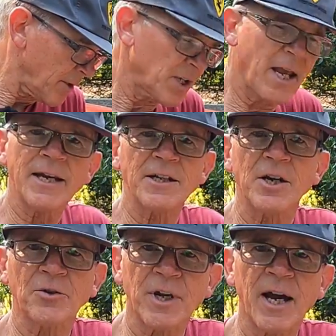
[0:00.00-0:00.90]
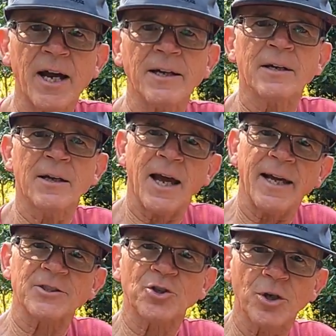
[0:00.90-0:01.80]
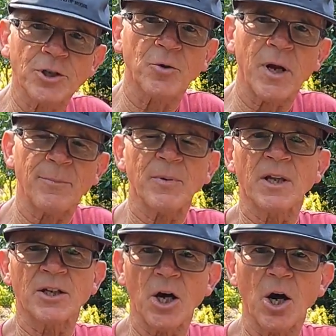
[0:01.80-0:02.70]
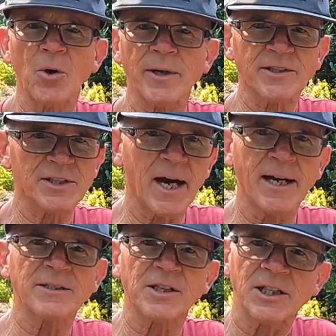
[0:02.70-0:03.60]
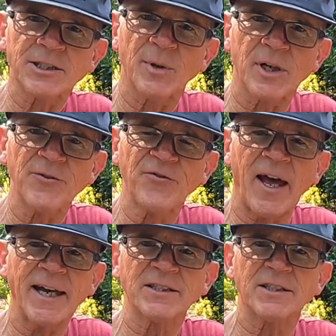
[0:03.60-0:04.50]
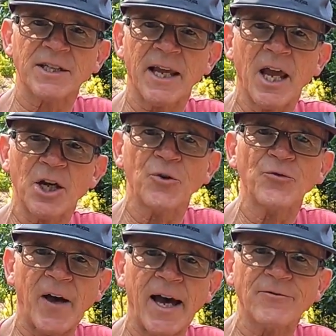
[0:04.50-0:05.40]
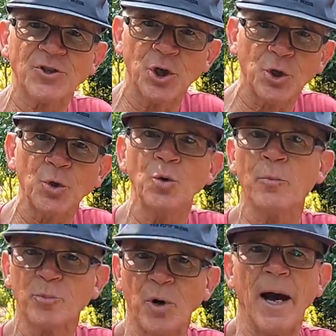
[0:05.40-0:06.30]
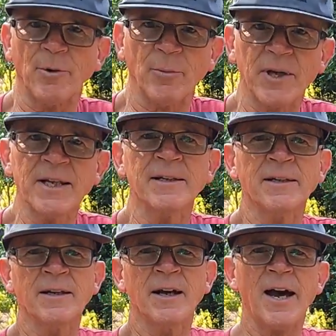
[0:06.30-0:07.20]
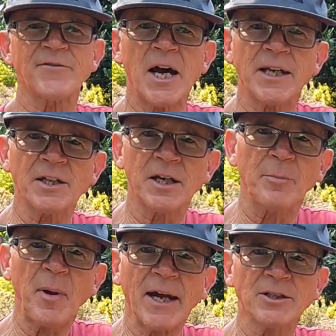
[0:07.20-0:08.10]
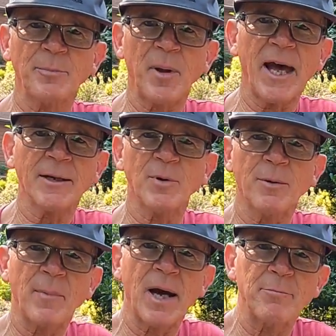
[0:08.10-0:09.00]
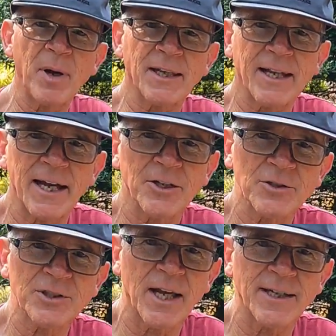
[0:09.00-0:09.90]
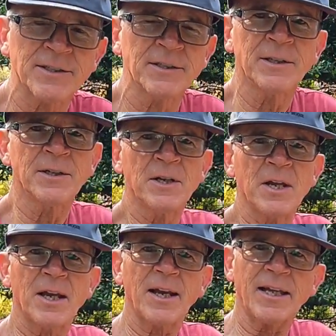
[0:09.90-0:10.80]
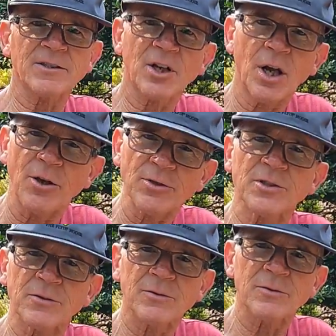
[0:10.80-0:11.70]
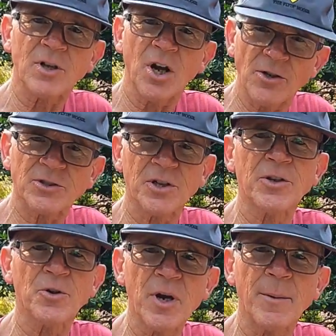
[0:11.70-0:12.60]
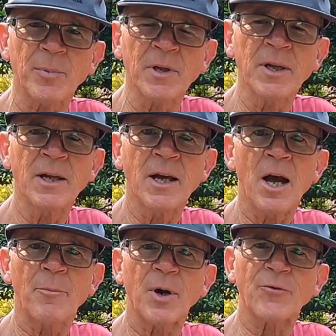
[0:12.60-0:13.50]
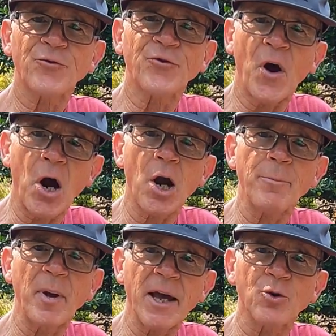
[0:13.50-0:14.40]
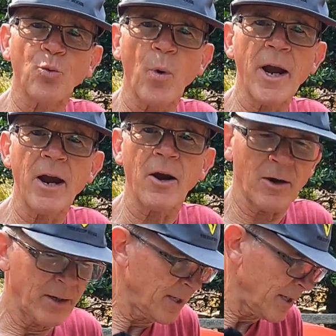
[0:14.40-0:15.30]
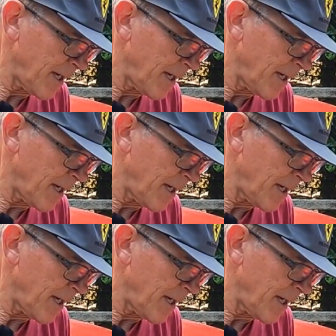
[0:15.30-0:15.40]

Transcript: The AD09 has good grip. No, it's not as ultimately fast as the A052, probably. I've not done a back-to-back, but my butt dyno says it has close to the grip, but far better wear.